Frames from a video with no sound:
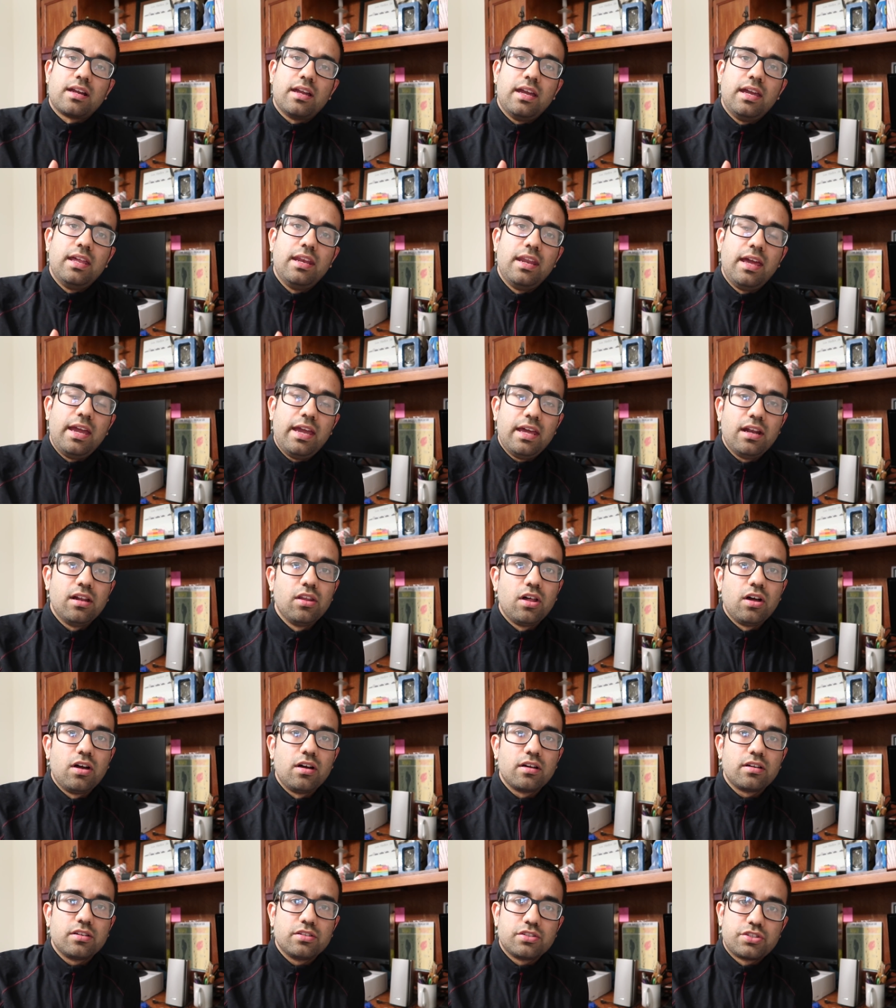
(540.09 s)
An
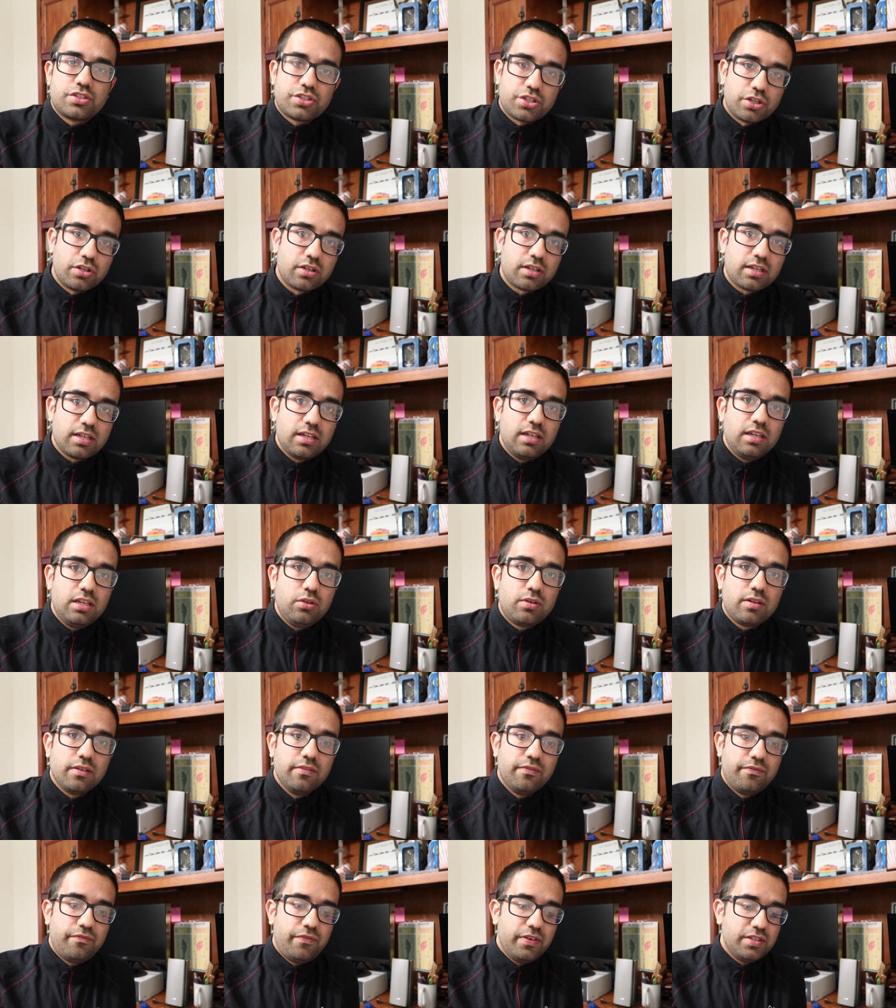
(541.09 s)
analog circuit you
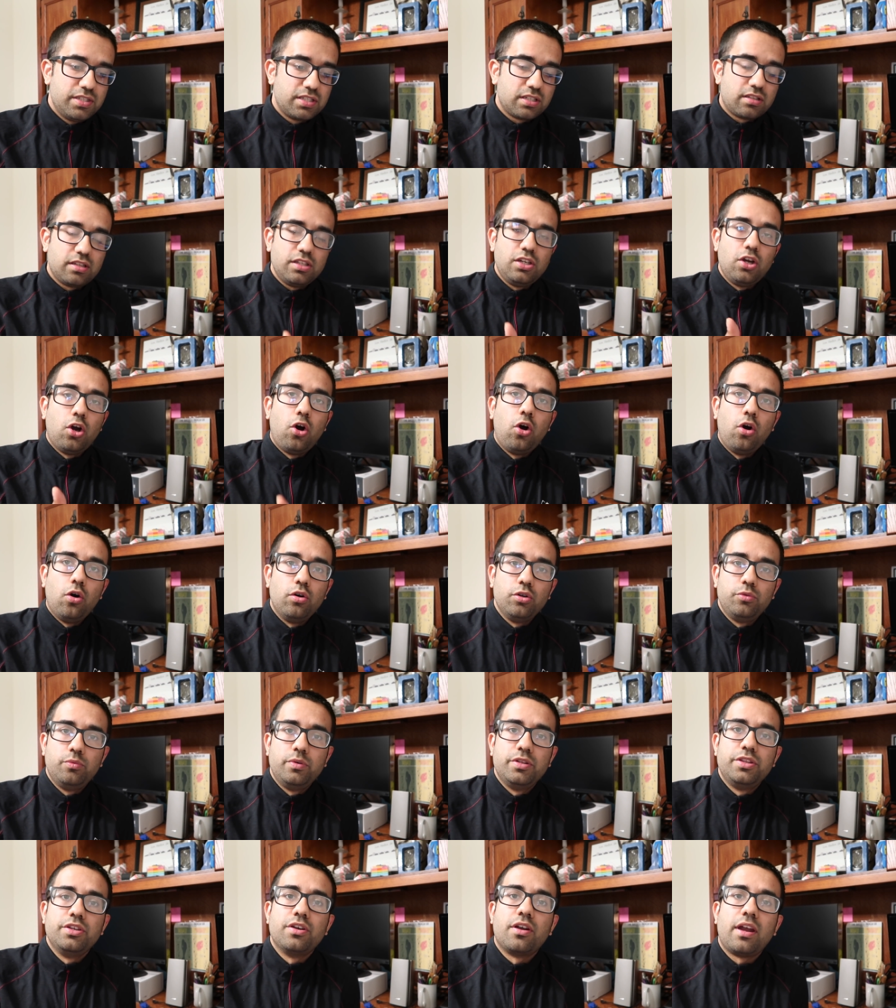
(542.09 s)
can physically
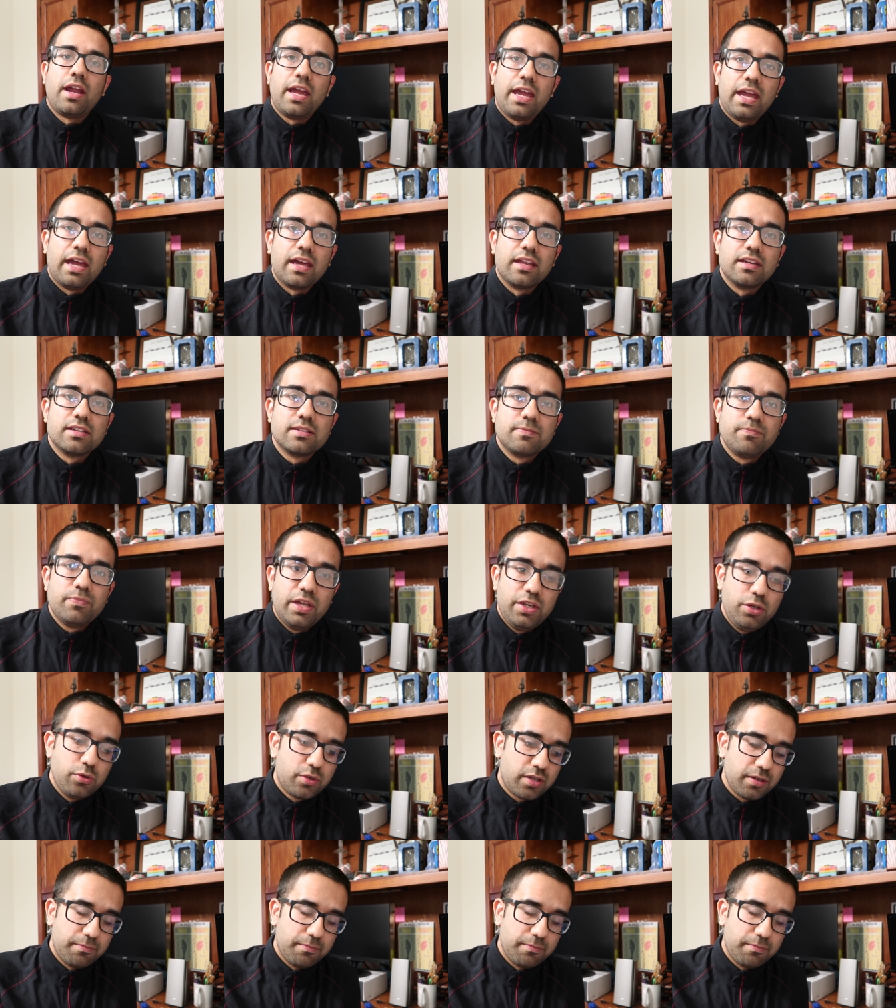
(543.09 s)
hold with your hand, and you